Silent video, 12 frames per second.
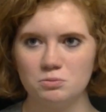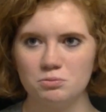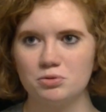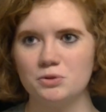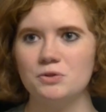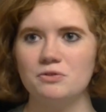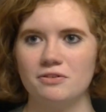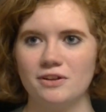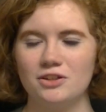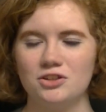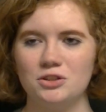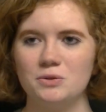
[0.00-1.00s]
proved
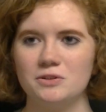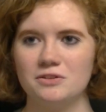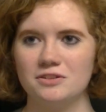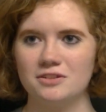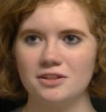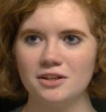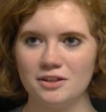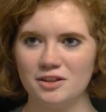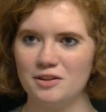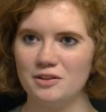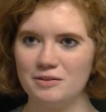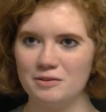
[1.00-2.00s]
that she was
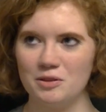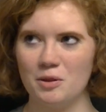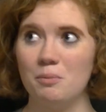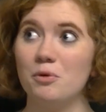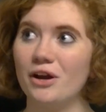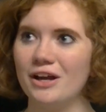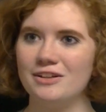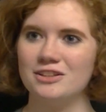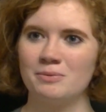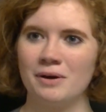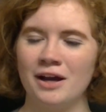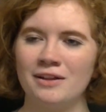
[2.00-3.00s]
the
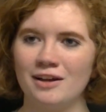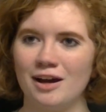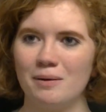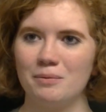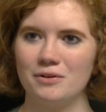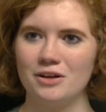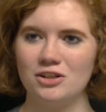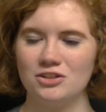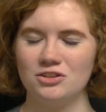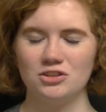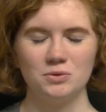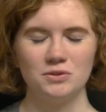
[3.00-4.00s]
brains behind the
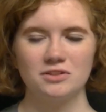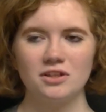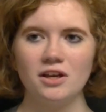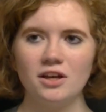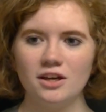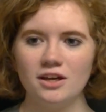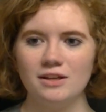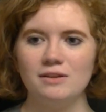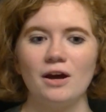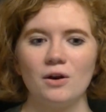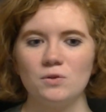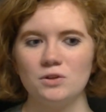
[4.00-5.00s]
operation. She was,
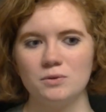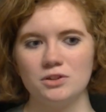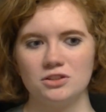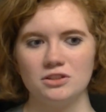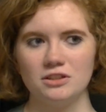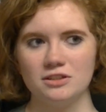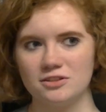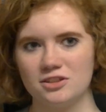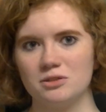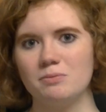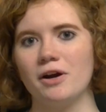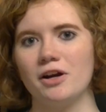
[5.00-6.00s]
not only was she
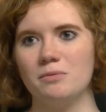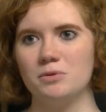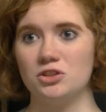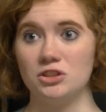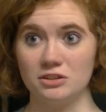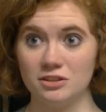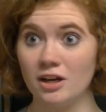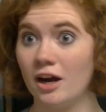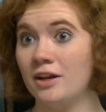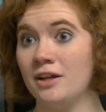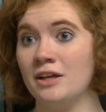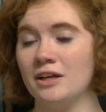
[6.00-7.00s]
smart, but she's
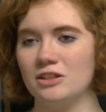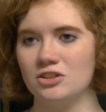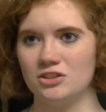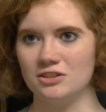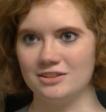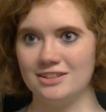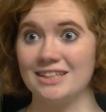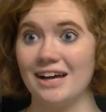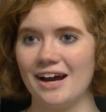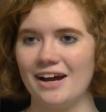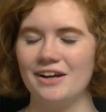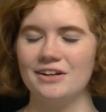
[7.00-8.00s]
cunning and she's
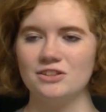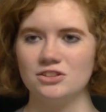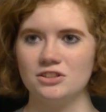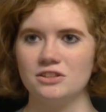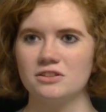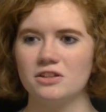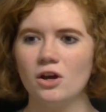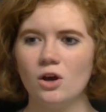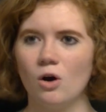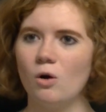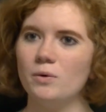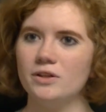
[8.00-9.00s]
sly, and she's
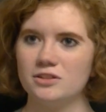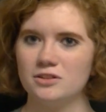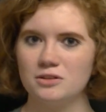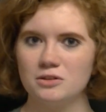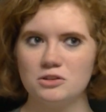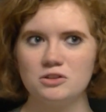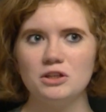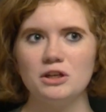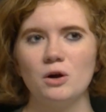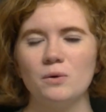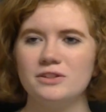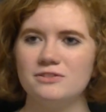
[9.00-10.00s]
always,
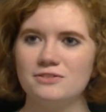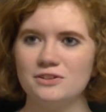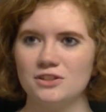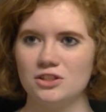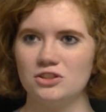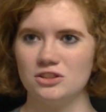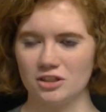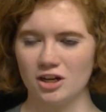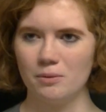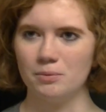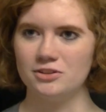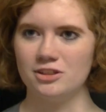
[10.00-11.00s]
it always feels like she's a
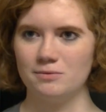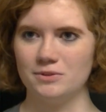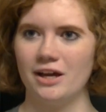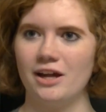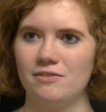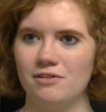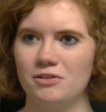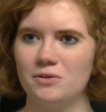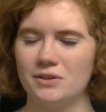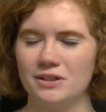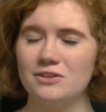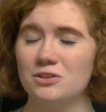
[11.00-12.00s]
couple steps ahead of
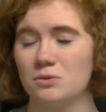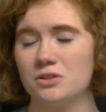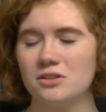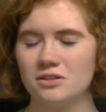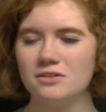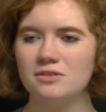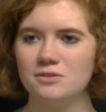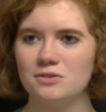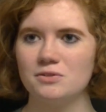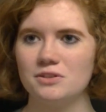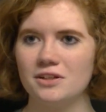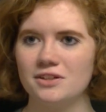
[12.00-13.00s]
everyone else, which
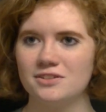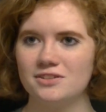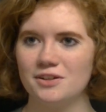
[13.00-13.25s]
is really nice to